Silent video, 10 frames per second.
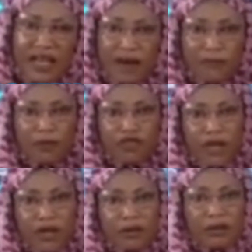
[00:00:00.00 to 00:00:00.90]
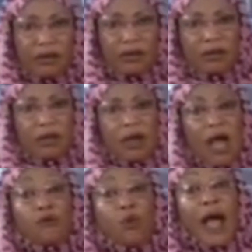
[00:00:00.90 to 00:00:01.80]
in Abuja
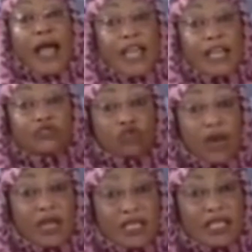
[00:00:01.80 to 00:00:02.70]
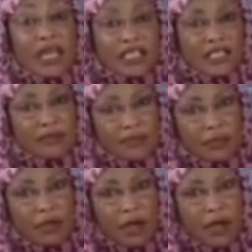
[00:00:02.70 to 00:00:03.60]
and why he joined that team.
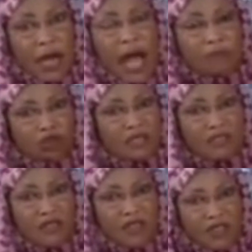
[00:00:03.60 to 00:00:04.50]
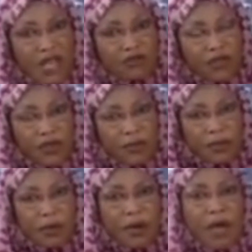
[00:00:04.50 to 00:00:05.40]
I'm just leaving that with him.
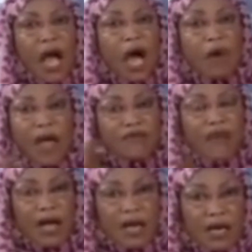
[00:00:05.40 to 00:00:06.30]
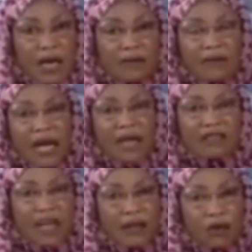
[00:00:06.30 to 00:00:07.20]
However, let me
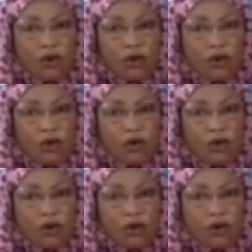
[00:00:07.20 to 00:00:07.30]
answer your